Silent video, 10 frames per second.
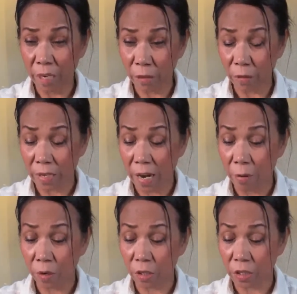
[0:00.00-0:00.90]
menus
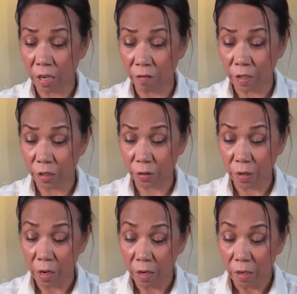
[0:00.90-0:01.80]
that I want to share with
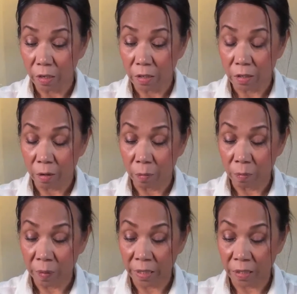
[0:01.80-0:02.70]
you.
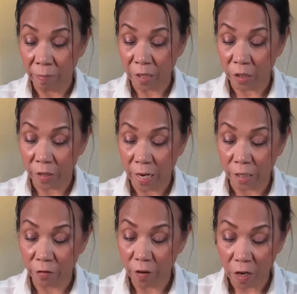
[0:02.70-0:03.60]
So please make sure
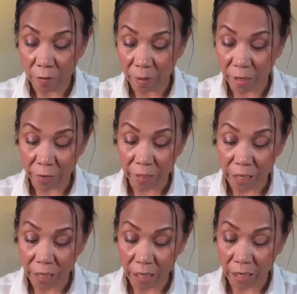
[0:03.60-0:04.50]
that you follow me
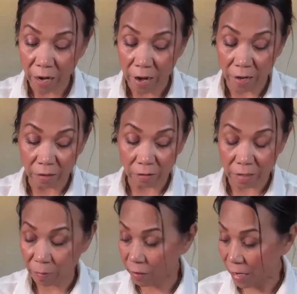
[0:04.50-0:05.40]
regularly
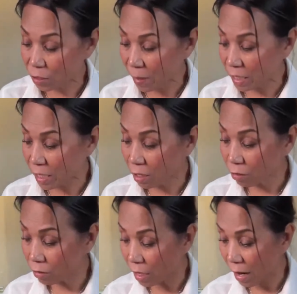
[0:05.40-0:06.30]
and subscribe to my
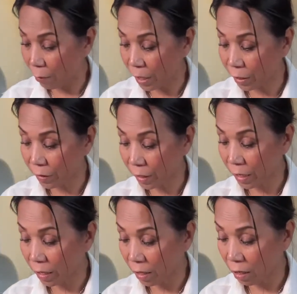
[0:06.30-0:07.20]
channel, so that way you can
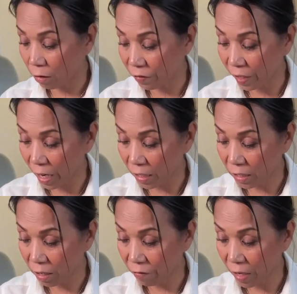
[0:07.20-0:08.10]
get the
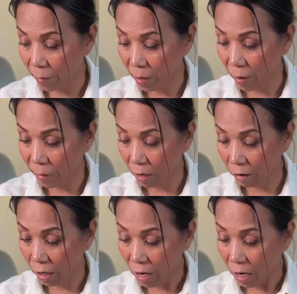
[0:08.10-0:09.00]
notification when I'm coming
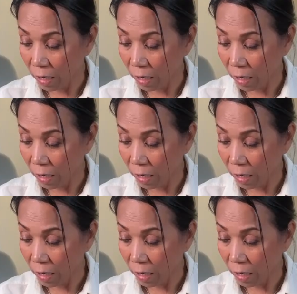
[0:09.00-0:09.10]
on.